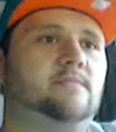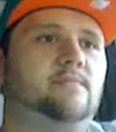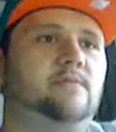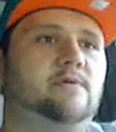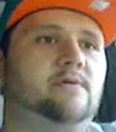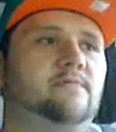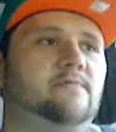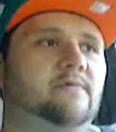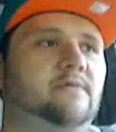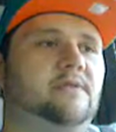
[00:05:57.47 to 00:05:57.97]

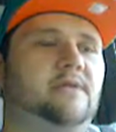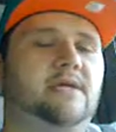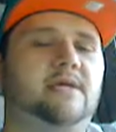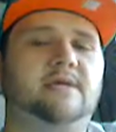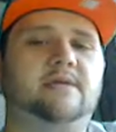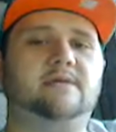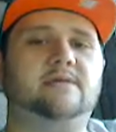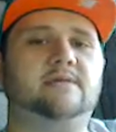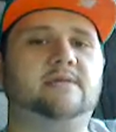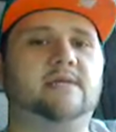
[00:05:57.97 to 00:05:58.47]
beautiful
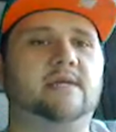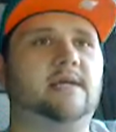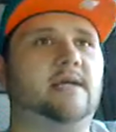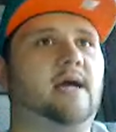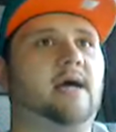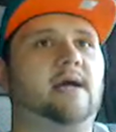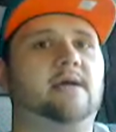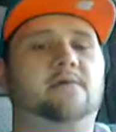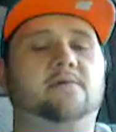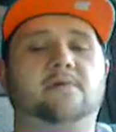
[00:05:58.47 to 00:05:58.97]
things that
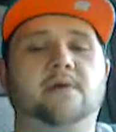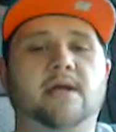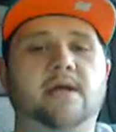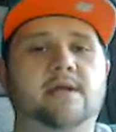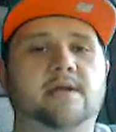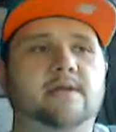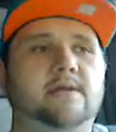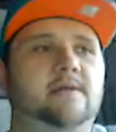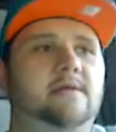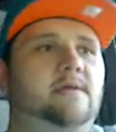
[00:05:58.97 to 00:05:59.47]
God
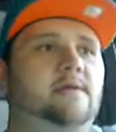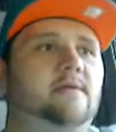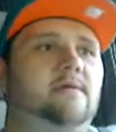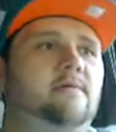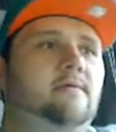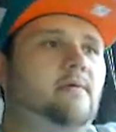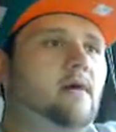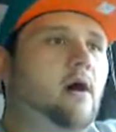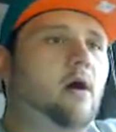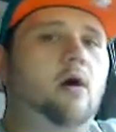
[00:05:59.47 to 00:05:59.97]
created. You
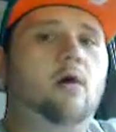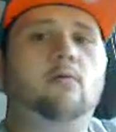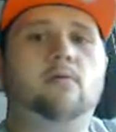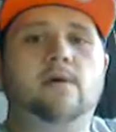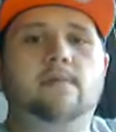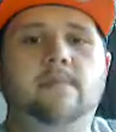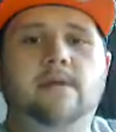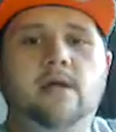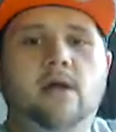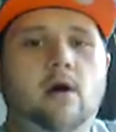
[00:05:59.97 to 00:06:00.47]
know, all
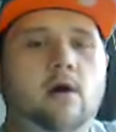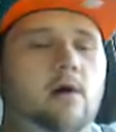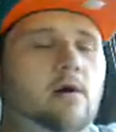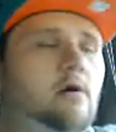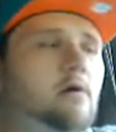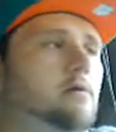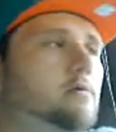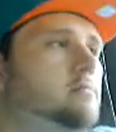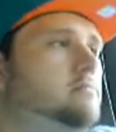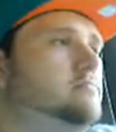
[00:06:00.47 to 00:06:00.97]
women,
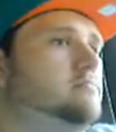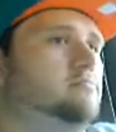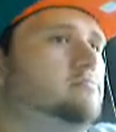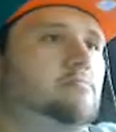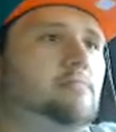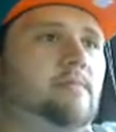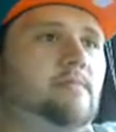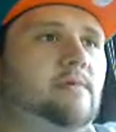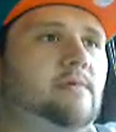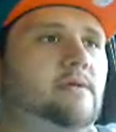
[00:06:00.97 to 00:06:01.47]

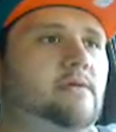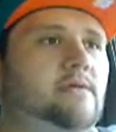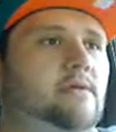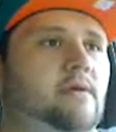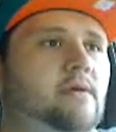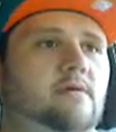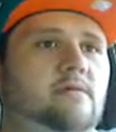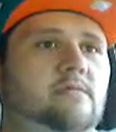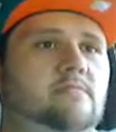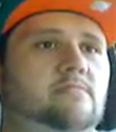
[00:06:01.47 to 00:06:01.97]
you
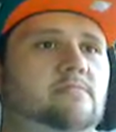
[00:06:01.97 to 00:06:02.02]
know.